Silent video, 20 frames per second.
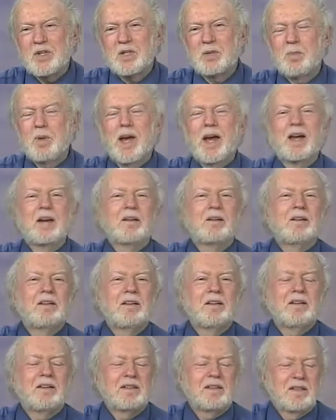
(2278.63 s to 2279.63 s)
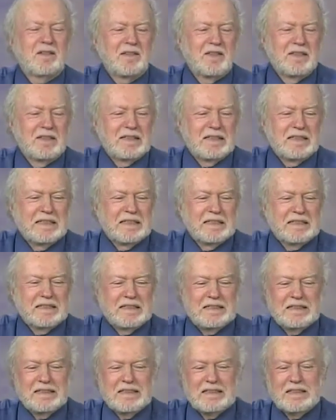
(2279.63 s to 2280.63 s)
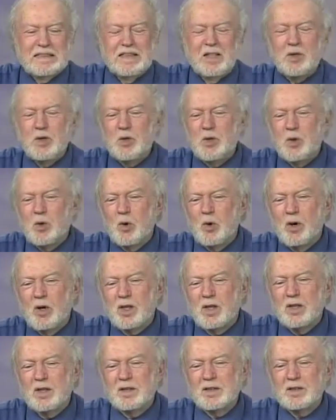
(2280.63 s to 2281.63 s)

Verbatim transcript: sabbatical in New York,